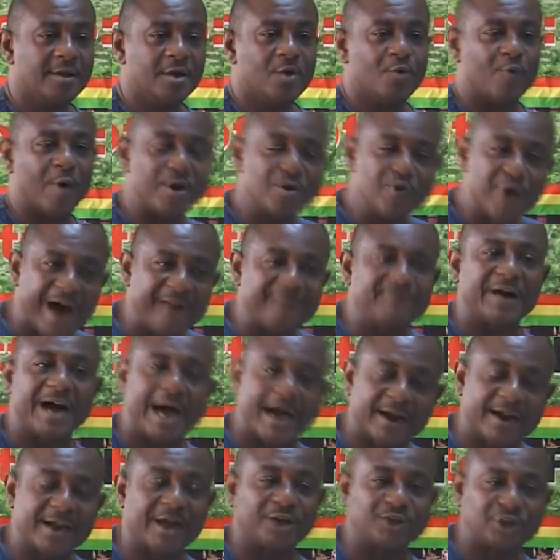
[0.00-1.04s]
When you have
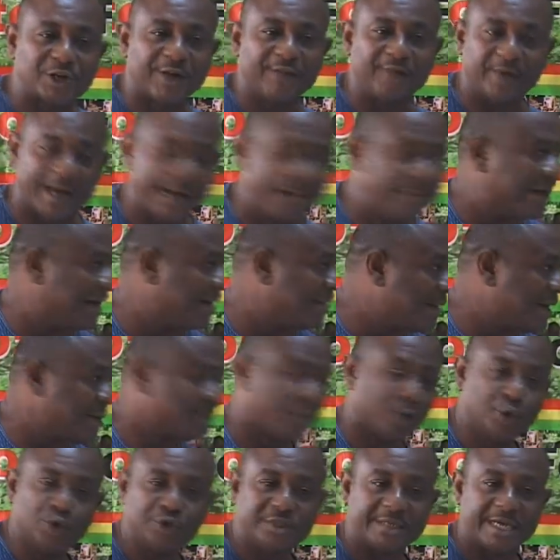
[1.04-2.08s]
agricultural
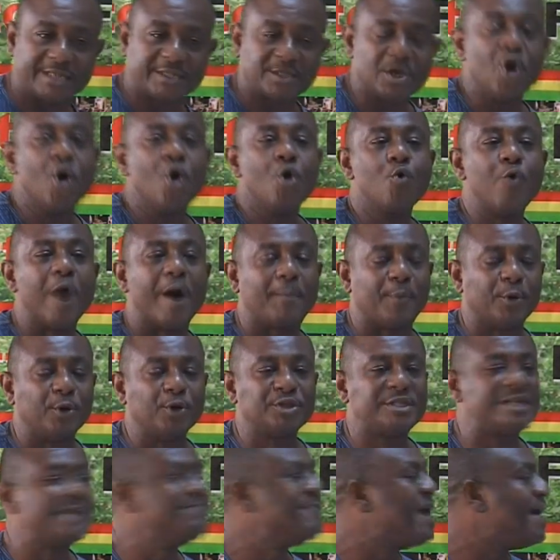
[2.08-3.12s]
producers who are
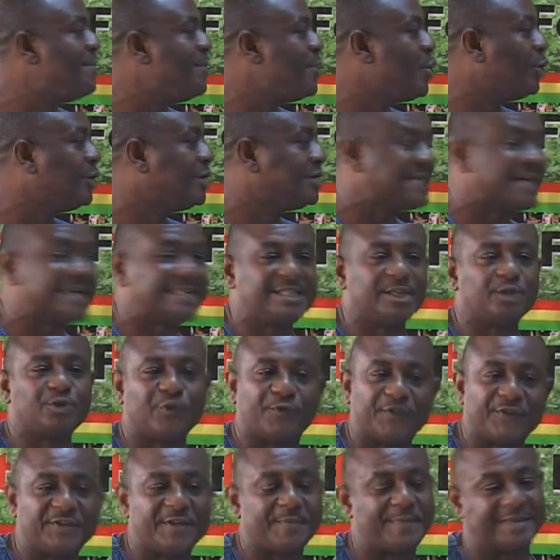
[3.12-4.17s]
producing maybe only 30 to
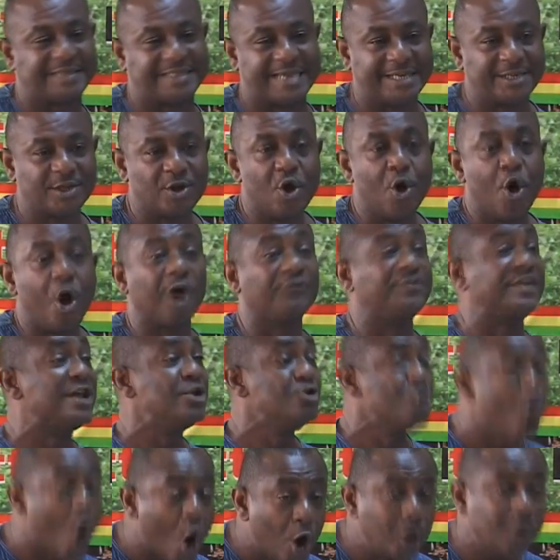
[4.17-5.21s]
50% of the
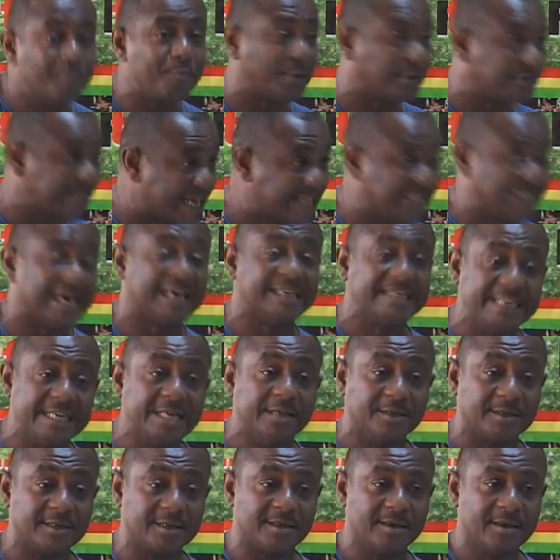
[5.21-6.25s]
known potential
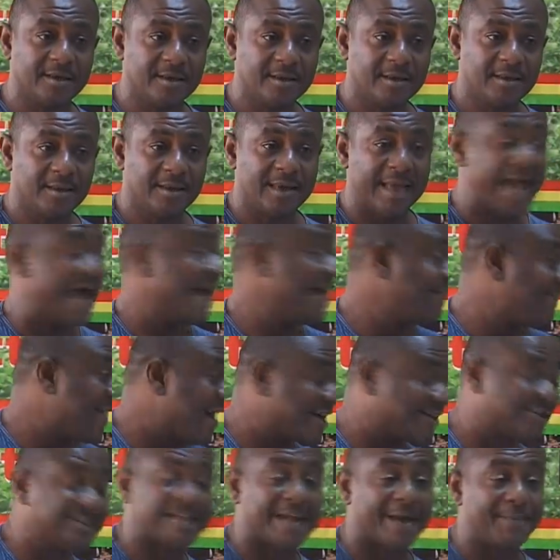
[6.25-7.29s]
yield, and
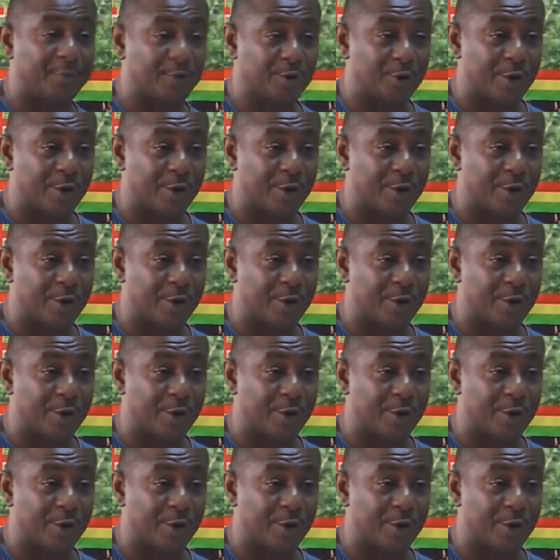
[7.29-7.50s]
factories are